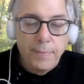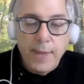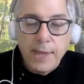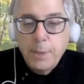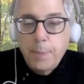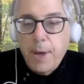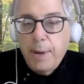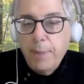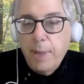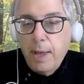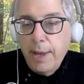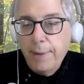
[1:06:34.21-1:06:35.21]
That's the bottom
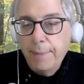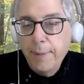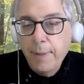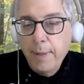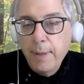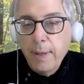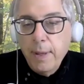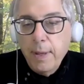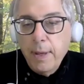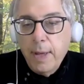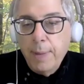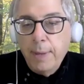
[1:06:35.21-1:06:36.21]
line.
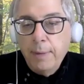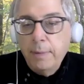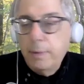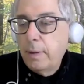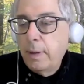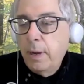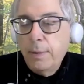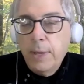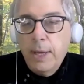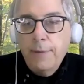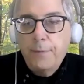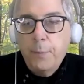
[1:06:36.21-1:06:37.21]
I mean, you know,
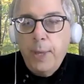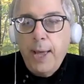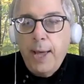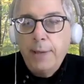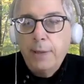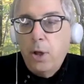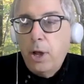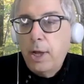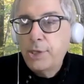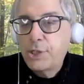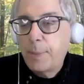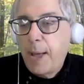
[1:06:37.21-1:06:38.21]
if we had
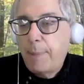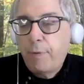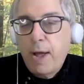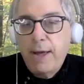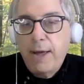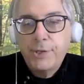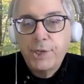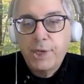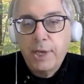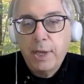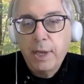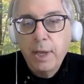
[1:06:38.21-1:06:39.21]
laws about
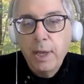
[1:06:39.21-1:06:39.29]
privacy